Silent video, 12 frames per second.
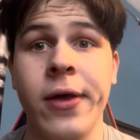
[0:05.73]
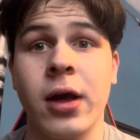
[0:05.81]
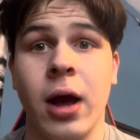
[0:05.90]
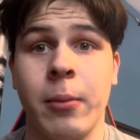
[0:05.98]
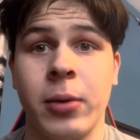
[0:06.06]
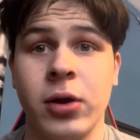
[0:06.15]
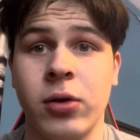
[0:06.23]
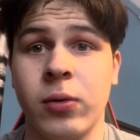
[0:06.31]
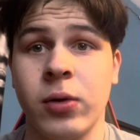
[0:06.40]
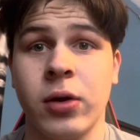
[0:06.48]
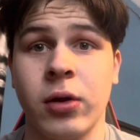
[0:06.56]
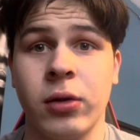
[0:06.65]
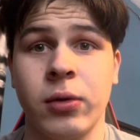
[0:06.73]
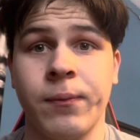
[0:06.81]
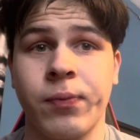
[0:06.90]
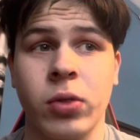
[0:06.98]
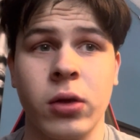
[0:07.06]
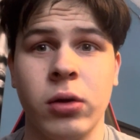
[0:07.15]
I'm going to do
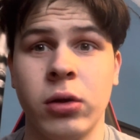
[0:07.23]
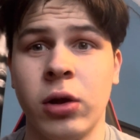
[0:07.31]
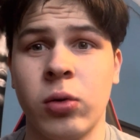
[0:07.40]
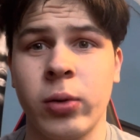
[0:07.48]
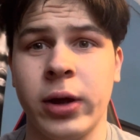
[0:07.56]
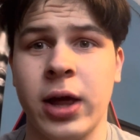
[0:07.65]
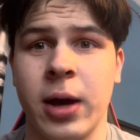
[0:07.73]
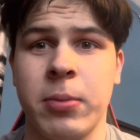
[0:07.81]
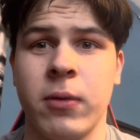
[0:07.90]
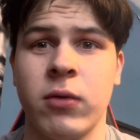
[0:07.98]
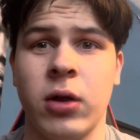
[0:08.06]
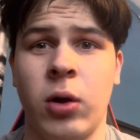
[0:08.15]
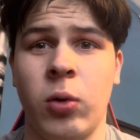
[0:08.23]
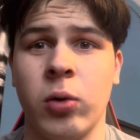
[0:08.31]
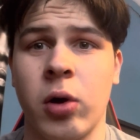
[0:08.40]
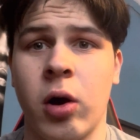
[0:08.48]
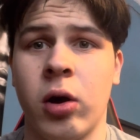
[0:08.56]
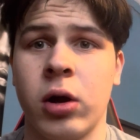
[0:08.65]
a little recap over the whole
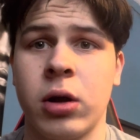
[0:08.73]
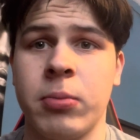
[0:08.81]
card,